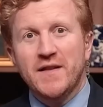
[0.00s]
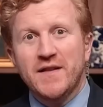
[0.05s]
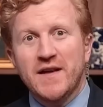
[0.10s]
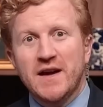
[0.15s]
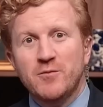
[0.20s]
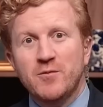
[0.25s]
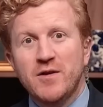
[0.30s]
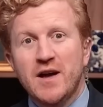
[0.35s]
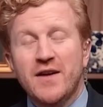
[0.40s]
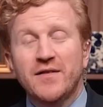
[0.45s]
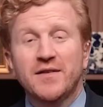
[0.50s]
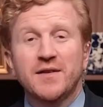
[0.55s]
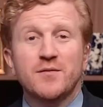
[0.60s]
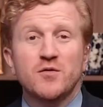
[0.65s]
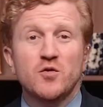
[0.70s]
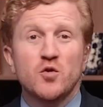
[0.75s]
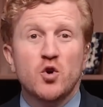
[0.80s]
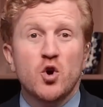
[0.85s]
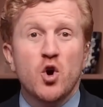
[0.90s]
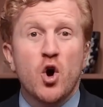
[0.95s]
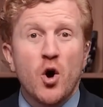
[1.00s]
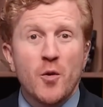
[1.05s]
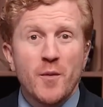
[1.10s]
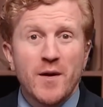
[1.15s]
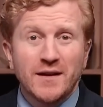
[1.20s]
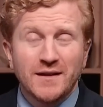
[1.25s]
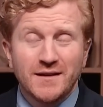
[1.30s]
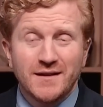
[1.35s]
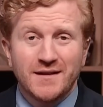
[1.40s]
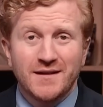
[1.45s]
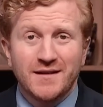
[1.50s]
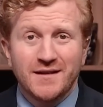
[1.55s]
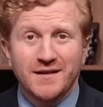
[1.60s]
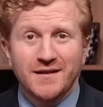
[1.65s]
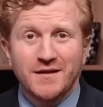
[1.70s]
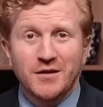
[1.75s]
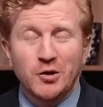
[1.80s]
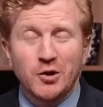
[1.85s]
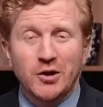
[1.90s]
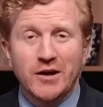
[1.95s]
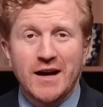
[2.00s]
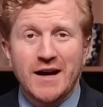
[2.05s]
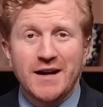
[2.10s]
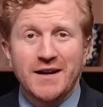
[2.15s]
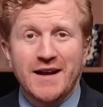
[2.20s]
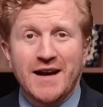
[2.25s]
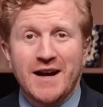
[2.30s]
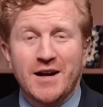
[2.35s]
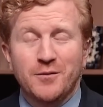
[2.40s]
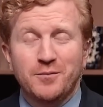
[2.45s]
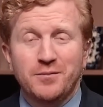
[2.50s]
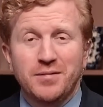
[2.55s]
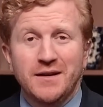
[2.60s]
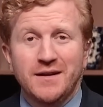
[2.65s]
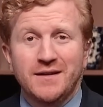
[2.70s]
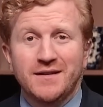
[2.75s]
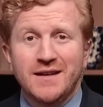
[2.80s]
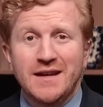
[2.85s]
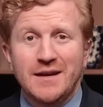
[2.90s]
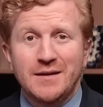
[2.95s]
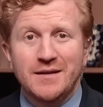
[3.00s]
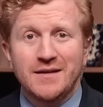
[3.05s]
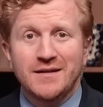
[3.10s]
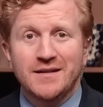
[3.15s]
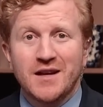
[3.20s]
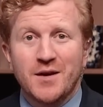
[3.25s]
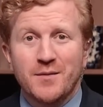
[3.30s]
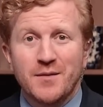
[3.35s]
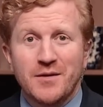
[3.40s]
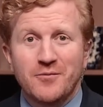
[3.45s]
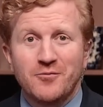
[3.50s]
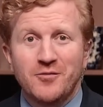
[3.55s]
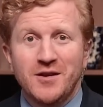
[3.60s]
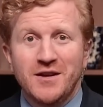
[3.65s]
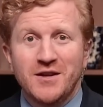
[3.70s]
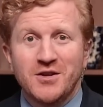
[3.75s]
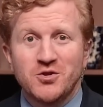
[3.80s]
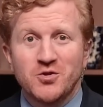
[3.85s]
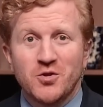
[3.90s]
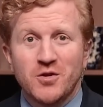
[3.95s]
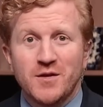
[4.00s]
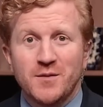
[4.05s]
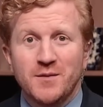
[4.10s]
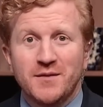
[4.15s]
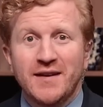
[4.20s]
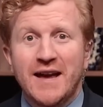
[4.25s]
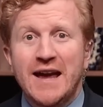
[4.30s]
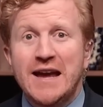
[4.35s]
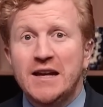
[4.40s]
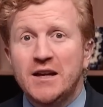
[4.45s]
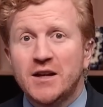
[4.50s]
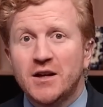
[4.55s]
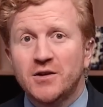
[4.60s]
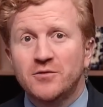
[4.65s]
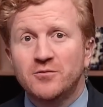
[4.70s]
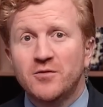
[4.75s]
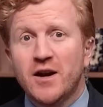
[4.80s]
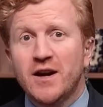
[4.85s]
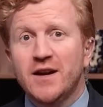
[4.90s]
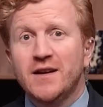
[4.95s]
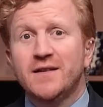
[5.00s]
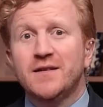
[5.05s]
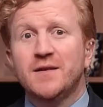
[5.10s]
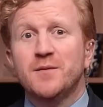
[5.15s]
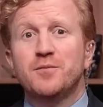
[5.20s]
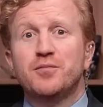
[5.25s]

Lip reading: there. We have some of your comments to look at now. Please keep these coming. Really enjoy them. Taylor writes in